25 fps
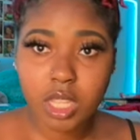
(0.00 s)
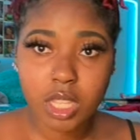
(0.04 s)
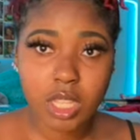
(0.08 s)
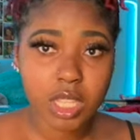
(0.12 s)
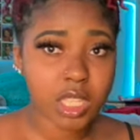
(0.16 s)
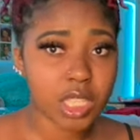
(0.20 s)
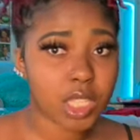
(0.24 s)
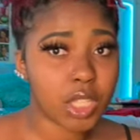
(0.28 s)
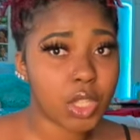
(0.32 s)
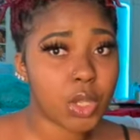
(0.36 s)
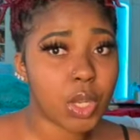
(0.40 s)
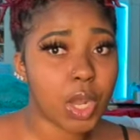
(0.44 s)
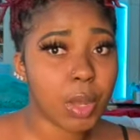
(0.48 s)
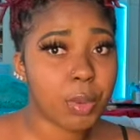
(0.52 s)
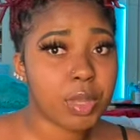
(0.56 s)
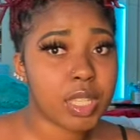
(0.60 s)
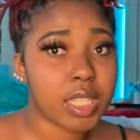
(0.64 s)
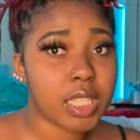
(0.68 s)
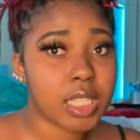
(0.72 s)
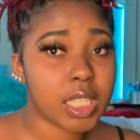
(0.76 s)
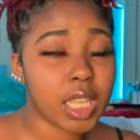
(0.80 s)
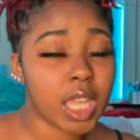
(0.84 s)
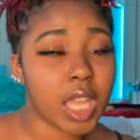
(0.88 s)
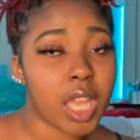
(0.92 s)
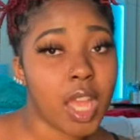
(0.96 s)
So that
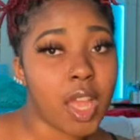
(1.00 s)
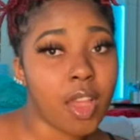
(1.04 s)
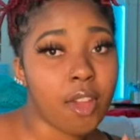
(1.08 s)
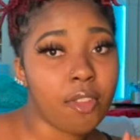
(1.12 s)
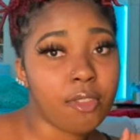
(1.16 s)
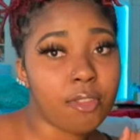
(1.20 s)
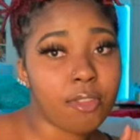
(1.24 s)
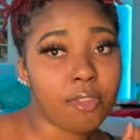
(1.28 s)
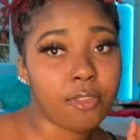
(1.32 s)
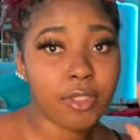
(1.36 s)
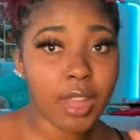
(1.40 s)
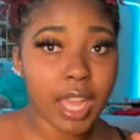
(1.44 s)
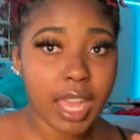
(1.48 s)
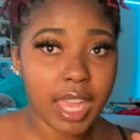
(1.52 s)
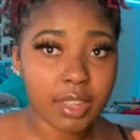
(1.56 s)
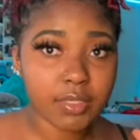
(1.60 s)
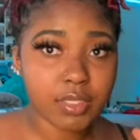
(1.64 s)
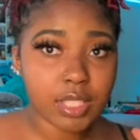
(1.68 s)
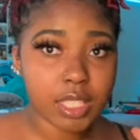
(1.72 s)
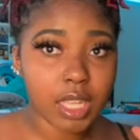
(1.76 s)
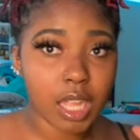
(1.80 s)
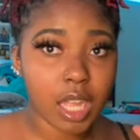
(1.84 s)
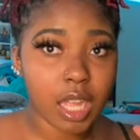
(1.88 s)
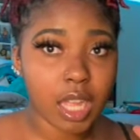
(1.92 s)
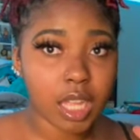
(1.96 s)
was five
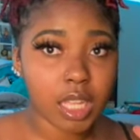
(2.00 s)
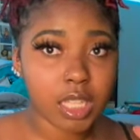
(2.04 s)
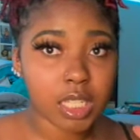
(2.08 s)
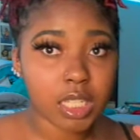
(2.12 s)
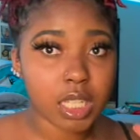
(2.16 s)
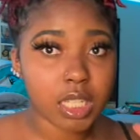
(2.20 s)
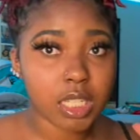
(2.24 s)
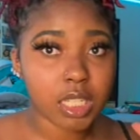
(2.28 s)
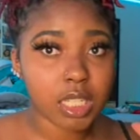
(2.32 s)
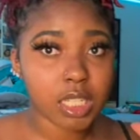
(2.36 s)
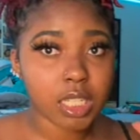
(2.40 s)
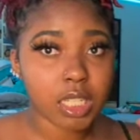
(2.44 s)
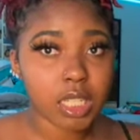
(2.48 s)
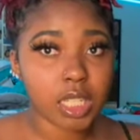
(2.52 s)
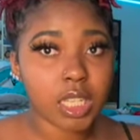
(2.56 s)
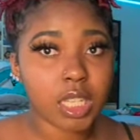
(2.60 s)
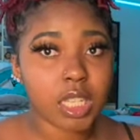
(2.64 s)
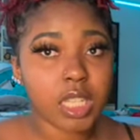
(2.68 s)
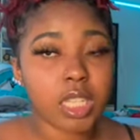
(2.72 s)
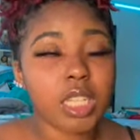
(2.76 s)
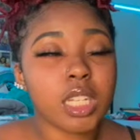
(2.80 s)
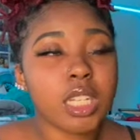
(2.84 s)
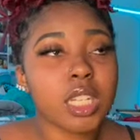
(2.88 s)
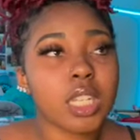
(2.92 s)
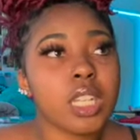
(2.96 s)
styles I just
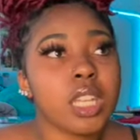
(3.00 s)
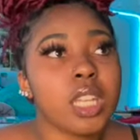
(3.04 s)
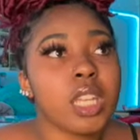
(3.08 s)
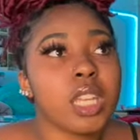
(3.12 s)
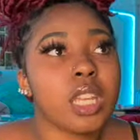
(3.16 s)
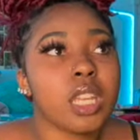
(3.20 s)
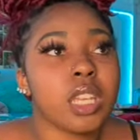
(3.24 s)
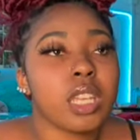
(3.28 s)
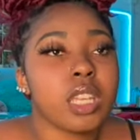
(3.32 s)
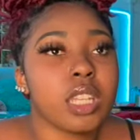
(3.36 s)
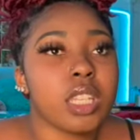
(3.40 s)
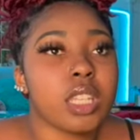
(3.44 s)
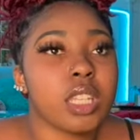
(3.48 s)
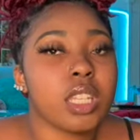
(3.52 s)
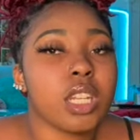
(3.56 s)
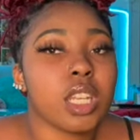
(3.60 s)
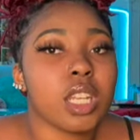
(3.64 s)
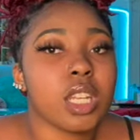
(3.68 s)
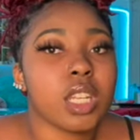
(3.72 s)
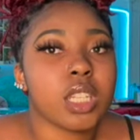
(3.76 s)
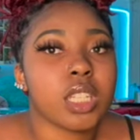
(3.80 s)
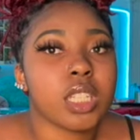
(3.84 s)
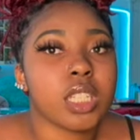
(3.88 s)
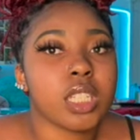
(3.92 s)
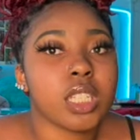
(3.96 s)
did. You
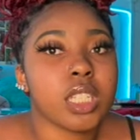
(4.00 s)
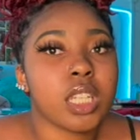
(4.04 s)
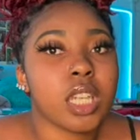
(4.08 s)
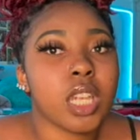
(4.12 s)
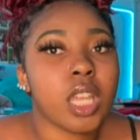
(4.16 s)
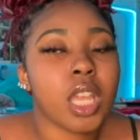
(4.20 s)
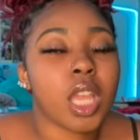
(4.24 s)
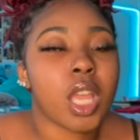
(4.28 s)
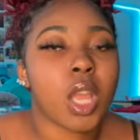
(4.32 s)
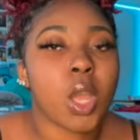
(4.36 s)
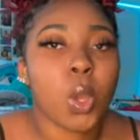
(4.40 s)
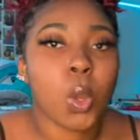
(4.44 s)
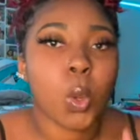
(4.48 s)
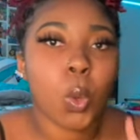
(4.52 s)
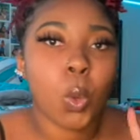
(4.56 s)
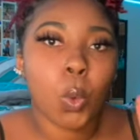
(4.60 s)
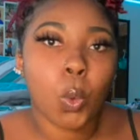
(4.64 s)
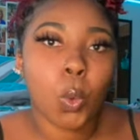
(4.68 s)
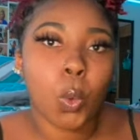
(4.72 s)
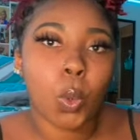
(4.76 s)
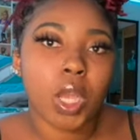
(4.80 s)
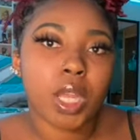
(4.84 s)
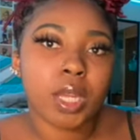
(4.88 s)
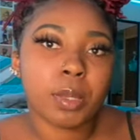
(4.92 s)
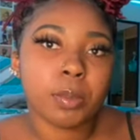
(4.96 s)
know,
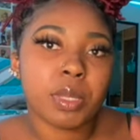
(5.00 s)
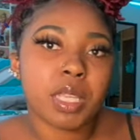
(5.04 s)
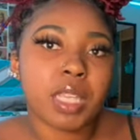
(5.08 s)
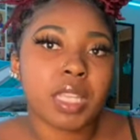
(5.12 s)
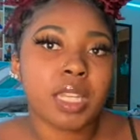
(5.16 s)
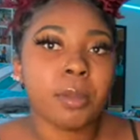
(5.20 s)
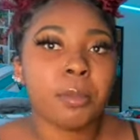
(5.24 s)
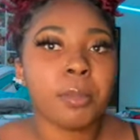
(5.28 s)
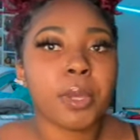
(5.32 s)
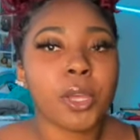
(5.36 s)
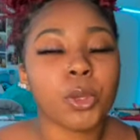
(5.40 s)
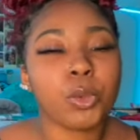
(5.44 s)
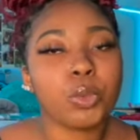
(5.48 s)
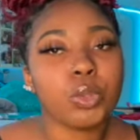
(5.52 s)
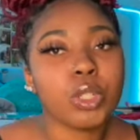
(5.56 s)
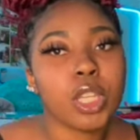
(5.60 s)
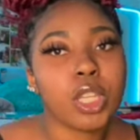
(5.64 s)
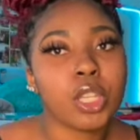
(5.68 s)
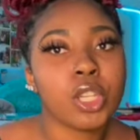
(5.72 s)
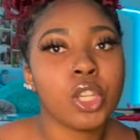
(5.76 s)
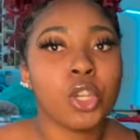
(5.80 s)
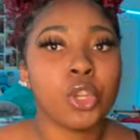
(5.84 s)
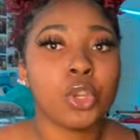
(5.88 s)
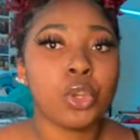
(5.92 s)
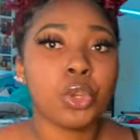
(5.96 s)
one being the pony,
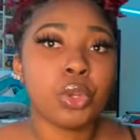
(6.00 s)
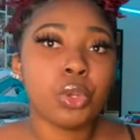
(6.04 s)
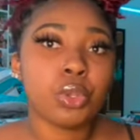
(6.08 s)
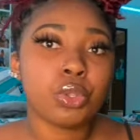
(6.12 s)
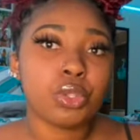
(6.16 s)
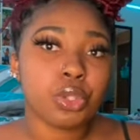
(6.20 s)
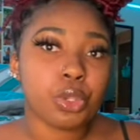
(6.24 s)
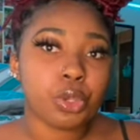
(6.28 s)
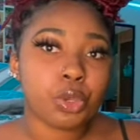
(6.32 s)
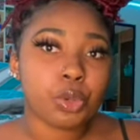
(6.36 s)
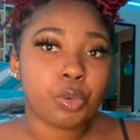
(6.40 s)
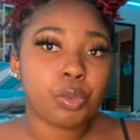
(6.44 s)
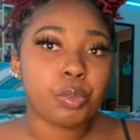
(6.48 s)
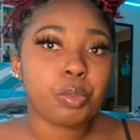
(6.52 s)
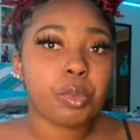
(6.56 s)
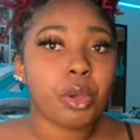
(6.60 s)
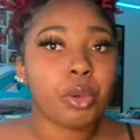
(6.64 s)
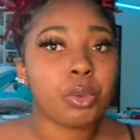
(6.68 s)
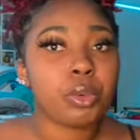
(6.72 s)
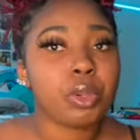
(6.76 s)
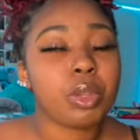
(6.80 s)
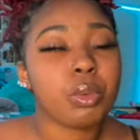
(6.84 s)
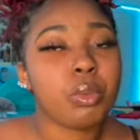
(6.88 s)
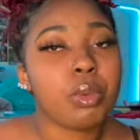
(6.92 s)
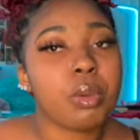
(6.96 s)
two
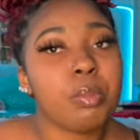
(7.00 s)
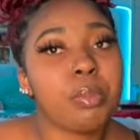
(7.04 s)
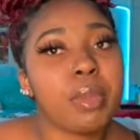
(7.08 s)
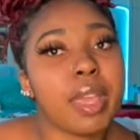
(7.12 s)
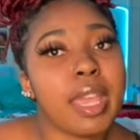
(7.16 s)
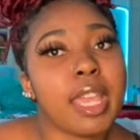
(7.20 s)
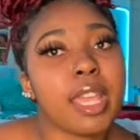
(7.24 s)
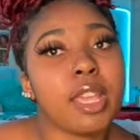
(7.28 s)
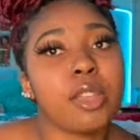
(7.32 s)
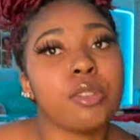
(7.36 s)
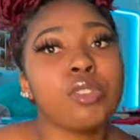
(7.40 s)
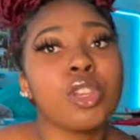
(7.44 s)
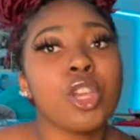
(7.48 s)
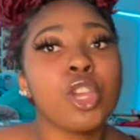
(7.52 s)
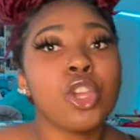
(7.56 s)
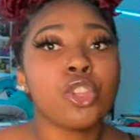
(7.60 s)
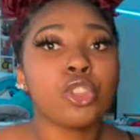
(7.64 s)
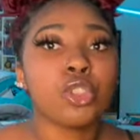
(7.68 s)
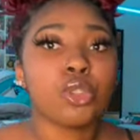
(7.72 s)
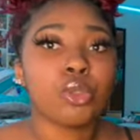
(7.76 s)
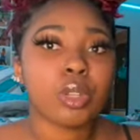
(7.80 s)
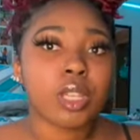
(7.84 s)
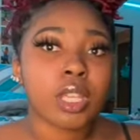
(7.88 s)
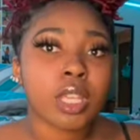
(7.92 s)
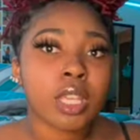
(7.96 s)
pony with bang,
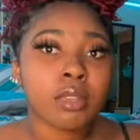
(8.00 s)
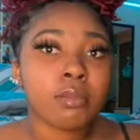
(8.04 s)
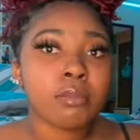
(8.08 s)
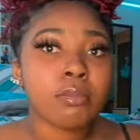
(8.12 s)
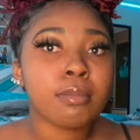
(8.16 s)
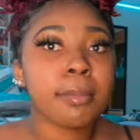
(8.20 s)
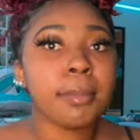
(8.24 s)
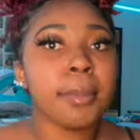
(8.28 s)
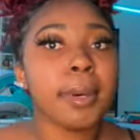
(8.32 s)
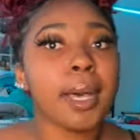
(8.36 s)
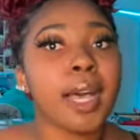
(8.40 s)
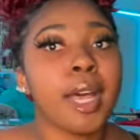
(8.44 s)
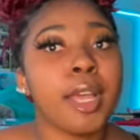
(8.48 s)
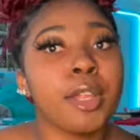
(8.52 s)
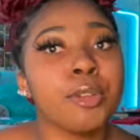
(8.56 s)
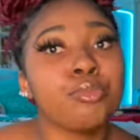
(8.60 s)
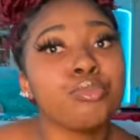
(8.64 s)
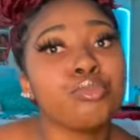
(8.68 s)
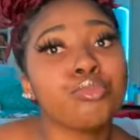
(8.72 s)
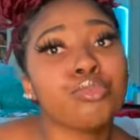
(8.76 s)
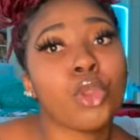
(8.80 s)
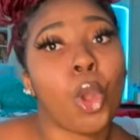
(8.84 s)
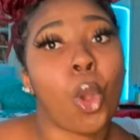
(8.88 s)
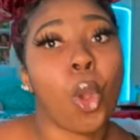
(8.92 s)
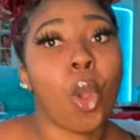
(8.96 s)
three bun,
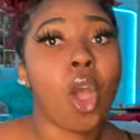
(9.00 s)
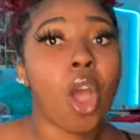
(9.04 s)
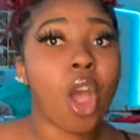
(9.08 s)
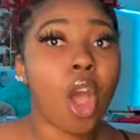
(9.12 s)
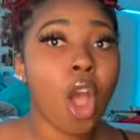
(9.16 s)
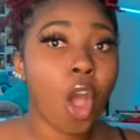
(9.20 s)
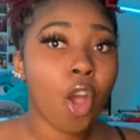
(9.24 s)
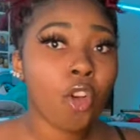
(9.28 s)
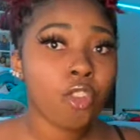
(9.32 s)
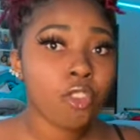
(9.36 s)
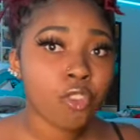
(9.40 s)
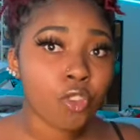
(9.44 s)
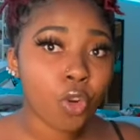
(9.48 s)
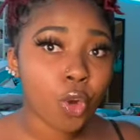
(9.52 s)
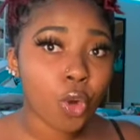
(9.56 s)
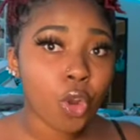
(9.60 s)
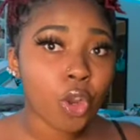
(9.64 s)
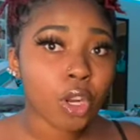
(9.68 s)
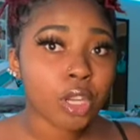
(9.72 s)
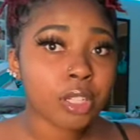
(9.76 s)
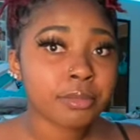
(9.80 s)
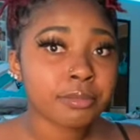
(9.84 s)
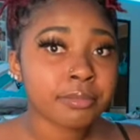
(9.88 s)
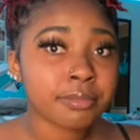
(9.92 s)
four